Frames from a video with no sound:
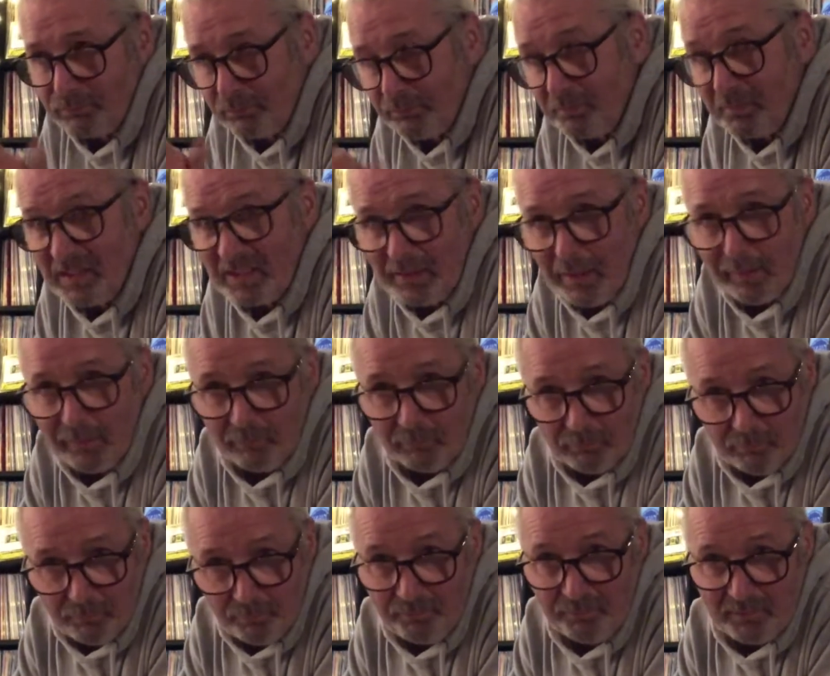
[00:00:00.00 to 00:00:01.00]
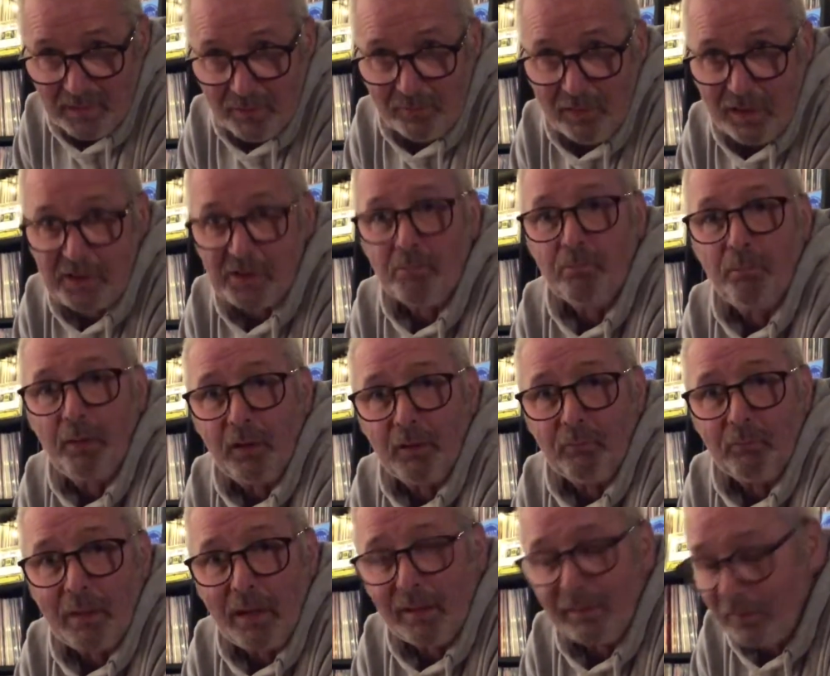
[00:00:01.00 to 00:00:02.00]
second division
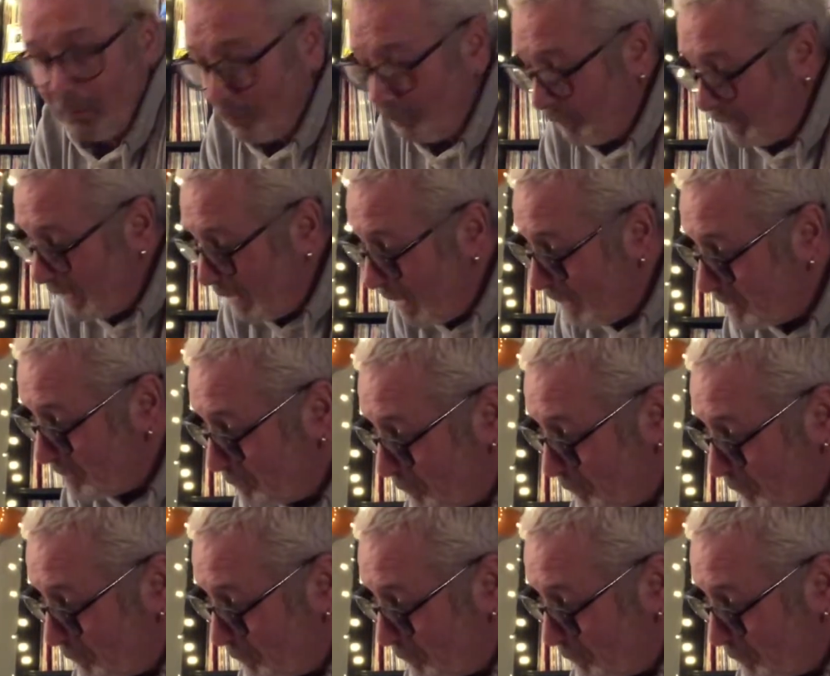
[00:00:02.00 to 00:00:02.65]
punk band called The Edge